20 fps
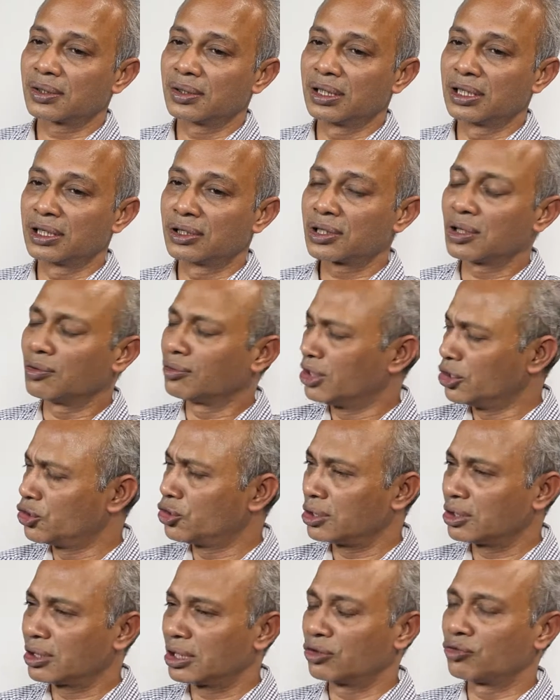in South
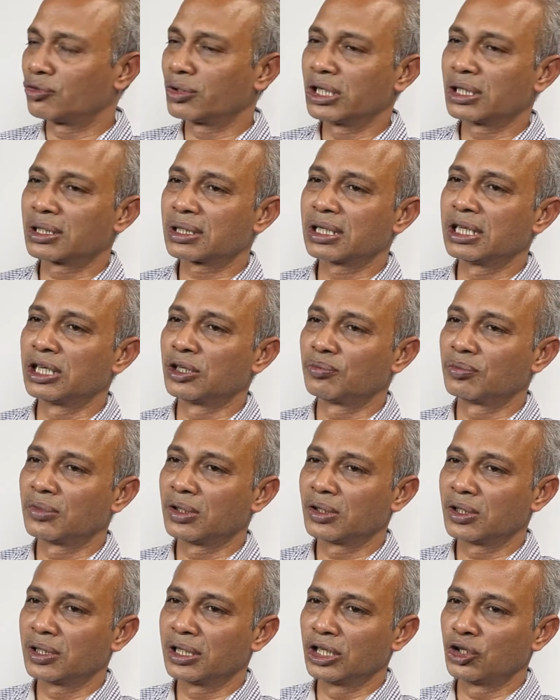Asian countries,
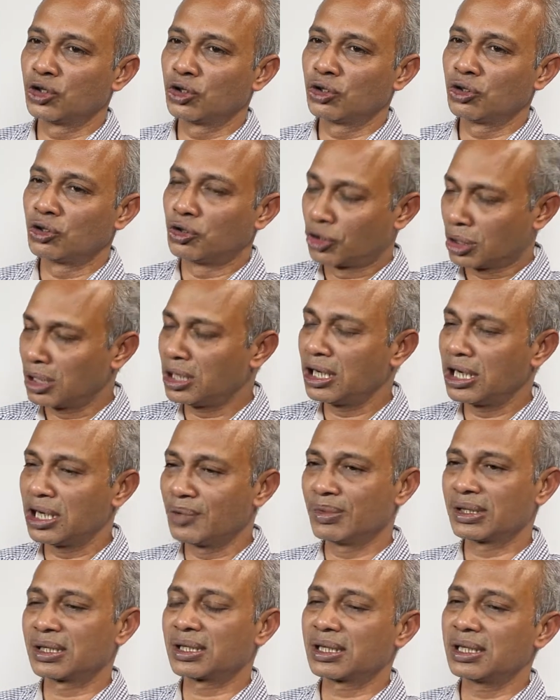in general, I
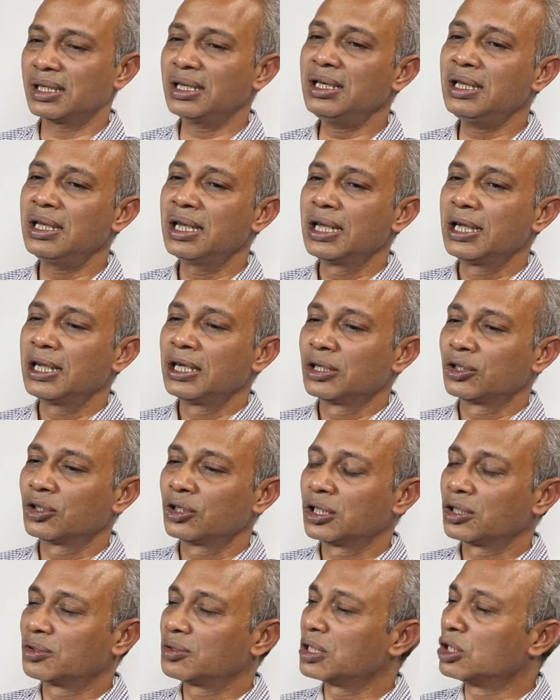must say,
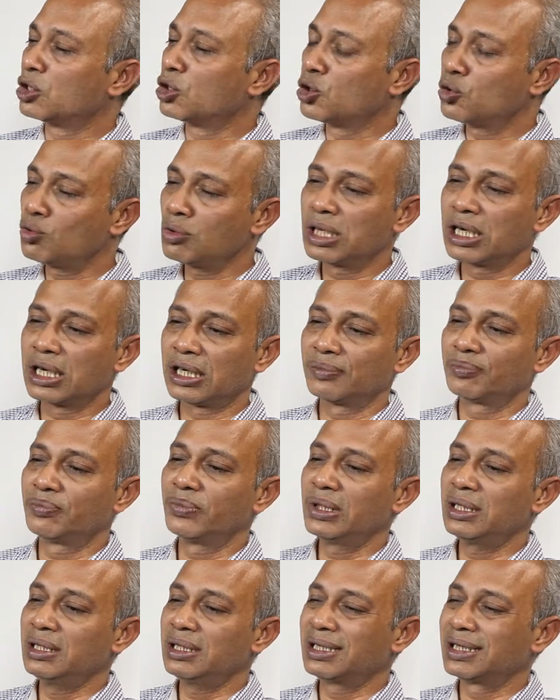that no
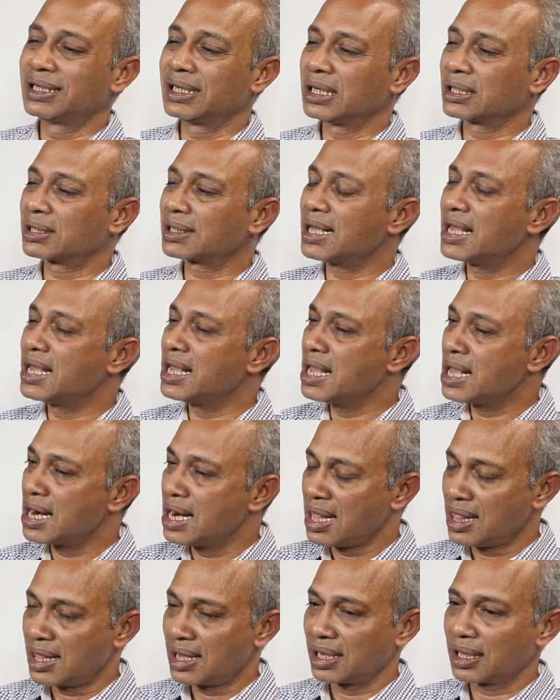government does
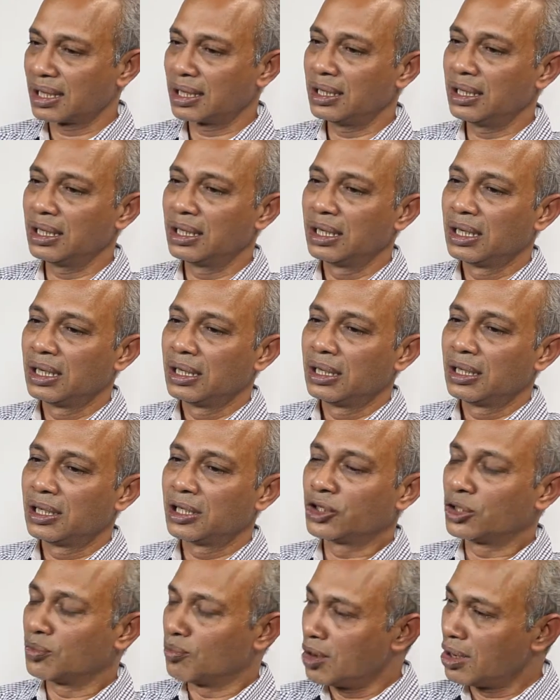anything
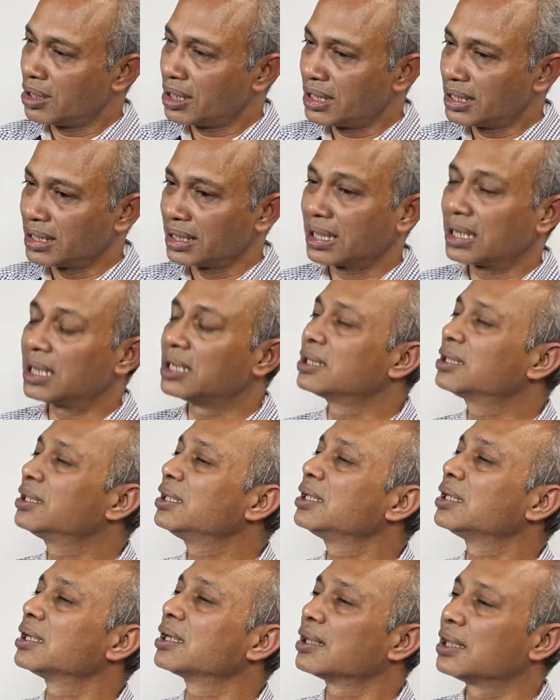democratic until
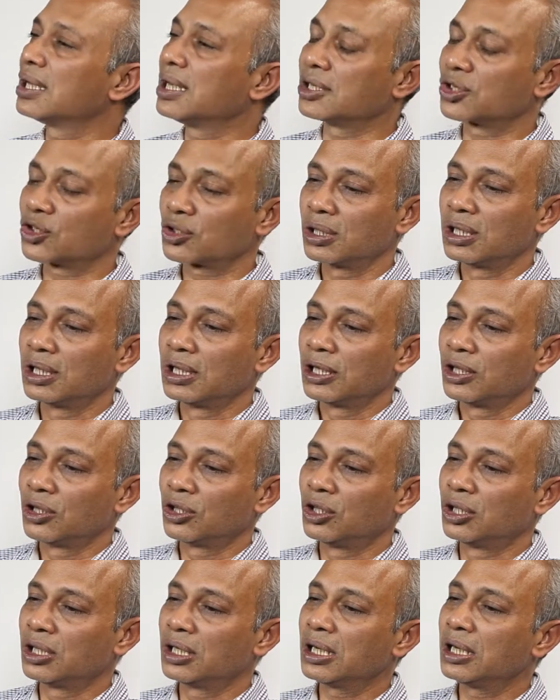and unless
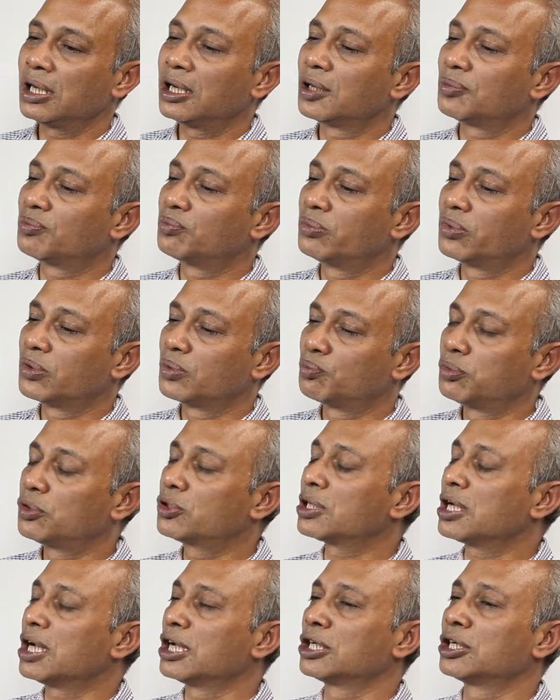they are put
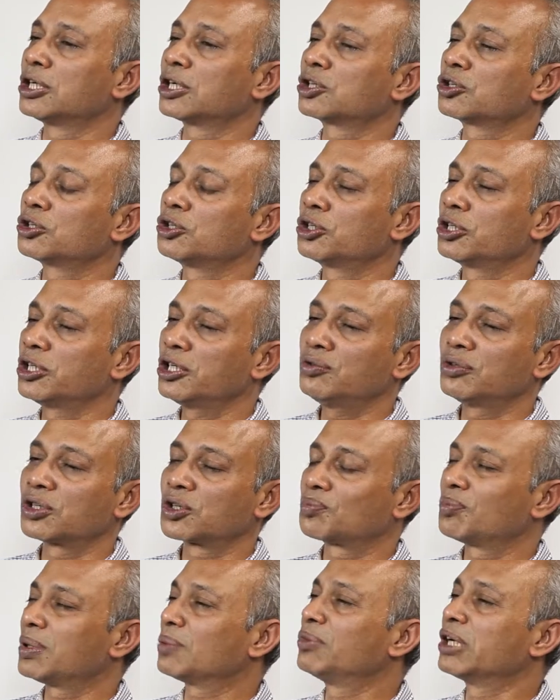under continuous
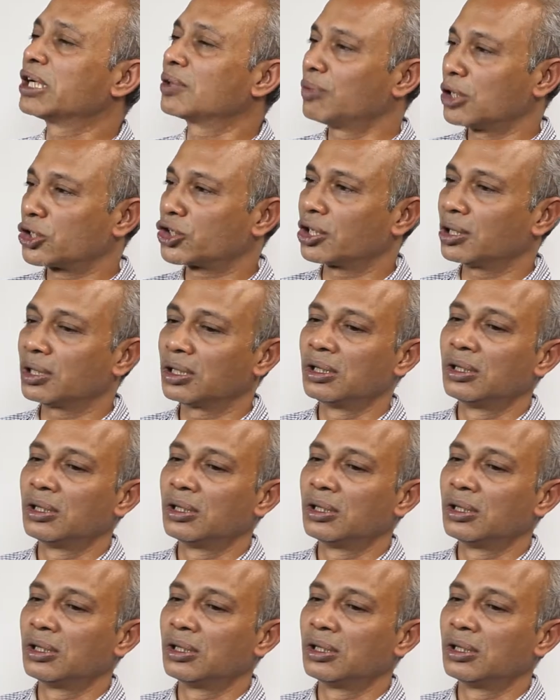public pressure.